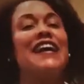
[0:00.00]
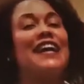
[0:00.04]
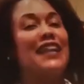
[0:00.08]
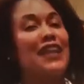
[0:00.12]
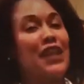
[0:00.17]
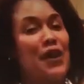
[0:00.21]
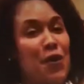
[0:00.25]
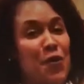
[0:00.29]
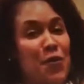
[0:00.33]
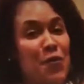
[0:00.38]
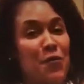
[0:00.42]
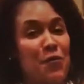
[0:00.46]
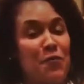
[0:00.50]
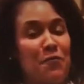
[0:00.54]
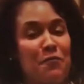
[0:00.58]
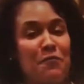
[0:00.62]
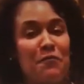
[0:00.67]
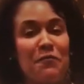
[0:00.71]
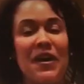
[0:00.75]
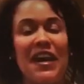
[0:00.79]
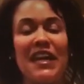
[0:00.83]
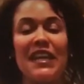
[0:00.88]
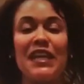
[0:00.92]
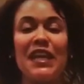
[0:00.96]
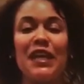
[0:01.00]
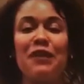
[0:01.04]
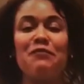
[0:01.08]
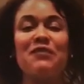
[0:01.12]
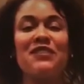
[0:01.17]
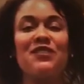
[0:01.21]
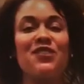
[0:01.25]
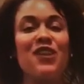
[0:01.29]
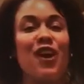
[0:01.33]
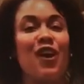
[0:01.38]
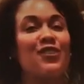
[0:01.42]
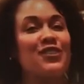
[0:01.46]
Hello, my name
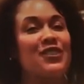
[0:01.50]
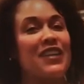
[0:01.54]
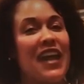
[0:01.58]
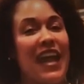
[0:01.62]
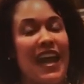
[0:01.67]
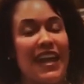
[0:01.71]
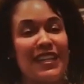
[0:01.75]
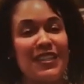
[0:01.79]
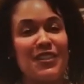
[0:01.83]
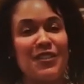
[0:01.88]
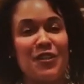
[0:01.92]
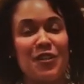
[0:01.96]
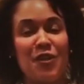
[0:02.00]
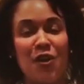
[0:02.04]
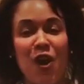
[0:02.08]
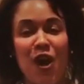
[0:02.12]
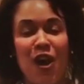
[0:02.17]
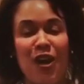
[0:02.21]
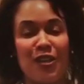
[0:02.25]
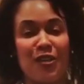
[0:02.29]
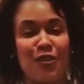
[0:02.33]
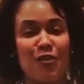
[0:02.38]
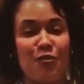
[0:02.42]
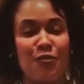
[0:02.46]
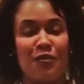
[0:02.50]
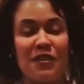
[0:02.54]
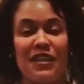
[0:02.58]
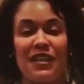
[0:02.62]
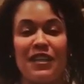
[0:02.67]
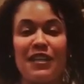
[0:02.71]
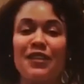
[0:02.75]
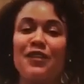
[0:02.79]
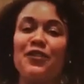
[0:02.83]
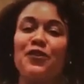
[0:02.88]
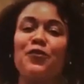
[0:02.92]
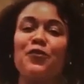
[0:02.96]
is Dr. Allison Houghton
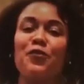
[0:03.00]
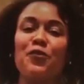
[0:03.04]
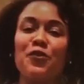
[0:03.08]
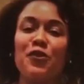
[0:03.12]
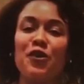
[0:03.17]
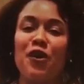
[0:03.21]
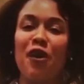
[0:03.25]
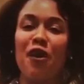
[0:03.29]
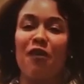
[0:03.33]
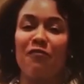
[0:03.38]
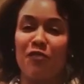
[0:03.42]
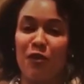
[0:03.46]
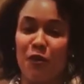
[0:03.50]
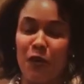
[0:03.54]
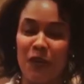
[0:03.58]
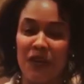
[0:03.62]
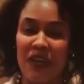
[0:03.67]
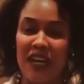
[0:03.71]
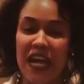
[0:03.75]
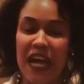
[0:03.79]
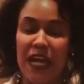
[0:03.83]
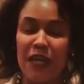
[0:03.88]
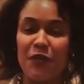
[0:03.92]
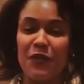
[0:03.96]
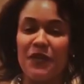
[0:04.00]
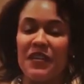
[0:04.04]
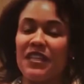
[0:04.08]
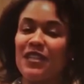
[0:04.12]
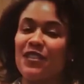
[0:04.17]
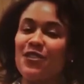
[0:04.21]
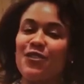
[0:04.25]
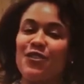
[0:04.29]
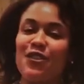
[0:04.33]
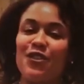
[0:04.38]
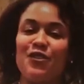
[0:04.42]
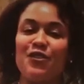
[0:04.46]
Green, the owner of the Orlando
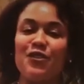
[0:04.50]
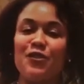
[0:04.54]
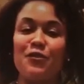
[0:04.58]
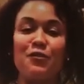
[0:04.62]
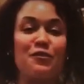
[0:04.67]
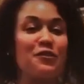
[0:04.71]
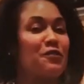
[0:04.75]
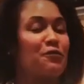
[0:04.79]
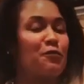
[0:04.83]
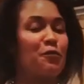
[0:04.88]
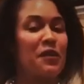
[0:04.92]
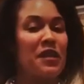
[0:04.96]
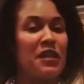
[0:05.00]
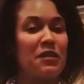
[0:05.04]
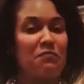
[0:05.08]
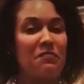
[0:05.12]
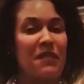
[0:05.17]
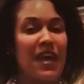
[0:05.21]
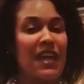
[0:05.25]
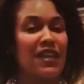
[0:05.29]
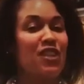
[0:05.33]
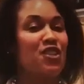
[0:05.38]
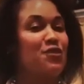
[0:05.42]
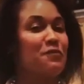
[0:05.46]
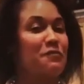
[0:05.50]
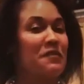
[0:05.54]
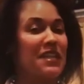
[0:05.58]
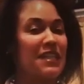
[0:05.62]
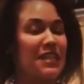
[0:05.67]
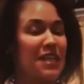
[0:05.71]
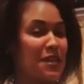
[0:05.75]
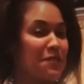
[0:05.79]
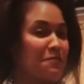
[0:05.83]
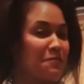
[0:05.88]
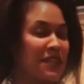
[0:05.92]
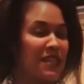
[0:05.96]
Institute of Weight
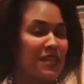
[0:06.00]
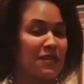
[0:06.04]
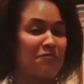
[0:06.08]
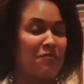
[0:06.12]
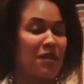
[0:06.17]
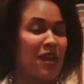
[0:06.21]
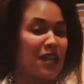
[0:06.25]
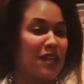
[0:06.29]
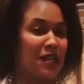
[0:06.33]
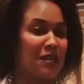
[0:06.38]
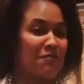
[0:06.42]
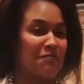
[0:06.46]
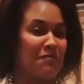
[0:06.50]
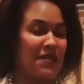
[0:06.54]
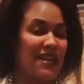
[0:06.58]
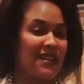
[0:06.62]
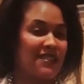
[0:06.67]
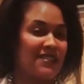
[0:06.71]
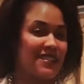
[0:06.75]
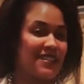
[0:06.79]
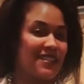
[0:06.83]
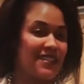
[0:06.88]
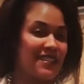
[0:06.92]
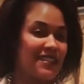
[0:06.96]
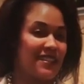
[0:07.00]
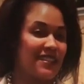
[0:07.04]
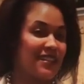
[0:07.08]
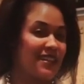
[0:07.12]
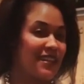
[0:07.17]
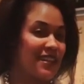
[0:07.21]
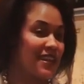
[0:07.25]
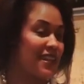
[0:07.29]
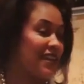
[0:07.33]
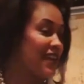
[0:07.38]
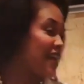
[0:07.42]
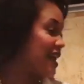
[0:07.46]
Management and Metabolic Medicine.
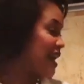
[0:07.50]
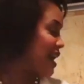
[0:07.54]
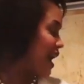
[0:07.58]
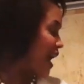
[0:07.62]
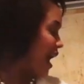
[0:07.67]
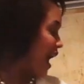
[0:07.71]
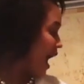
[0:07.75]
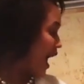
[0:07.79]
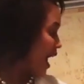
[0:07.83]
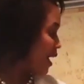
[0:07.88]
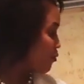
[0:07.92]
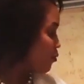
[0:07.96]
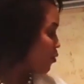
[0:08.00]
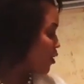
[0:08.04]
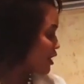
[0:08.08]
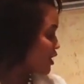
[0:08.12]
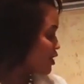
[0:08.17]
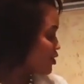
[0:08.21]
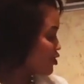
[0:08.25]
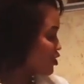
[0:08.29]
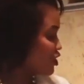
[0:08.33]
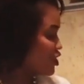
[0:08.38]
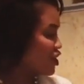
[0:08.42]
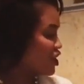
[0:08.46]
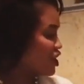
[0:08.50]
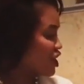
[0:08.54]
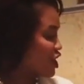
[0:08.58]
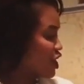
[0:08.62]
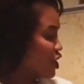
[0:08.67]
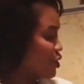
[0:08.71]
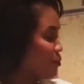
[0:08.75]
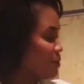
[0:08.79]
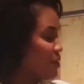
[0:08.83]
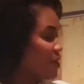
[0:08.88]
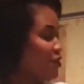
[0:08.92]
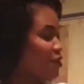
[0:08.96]
I wanted to
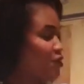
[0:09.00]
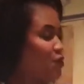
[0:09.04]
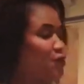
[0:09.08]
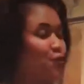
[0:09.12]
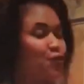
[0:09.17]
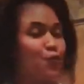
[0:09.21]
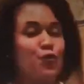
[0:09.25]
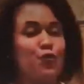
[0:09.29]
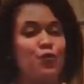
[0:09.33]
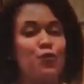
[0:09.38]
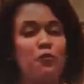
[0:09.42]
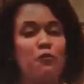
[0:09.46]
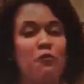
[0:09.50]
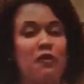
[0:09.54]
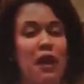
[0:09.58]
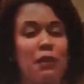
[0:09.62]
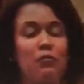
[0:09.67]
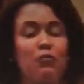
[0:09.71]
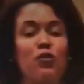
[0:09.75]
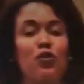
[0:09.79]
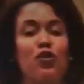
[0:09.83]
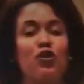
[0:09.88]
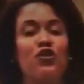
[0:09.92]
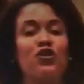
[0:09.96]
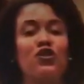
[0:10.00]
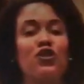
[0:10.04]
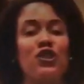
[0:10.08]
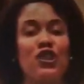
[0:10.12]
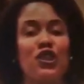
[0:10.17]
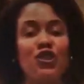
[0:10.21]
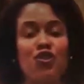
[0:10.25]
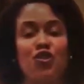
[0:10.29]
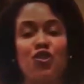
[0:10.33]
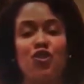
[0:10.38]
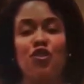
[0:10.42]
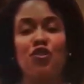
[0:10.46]
share with you my
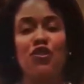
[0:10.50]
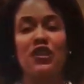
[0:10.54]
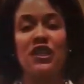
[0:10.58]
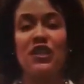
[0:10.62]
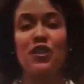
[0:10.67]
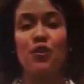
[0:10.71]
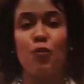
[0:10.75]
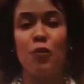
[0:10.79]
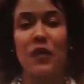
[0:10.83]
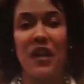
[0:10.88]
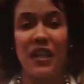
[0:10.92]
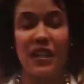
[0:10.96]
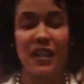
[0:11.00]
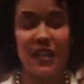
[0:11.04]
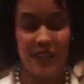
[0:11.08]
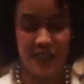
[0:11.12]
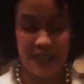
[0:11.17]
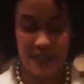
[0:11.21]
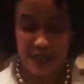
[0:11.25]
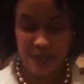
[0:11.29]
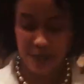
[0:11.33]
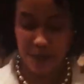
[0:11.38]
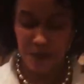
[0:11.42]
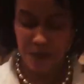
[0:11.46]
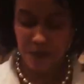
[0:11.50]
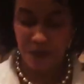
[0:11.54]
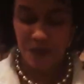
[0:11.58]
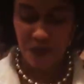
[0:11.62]
personal journey to wellness.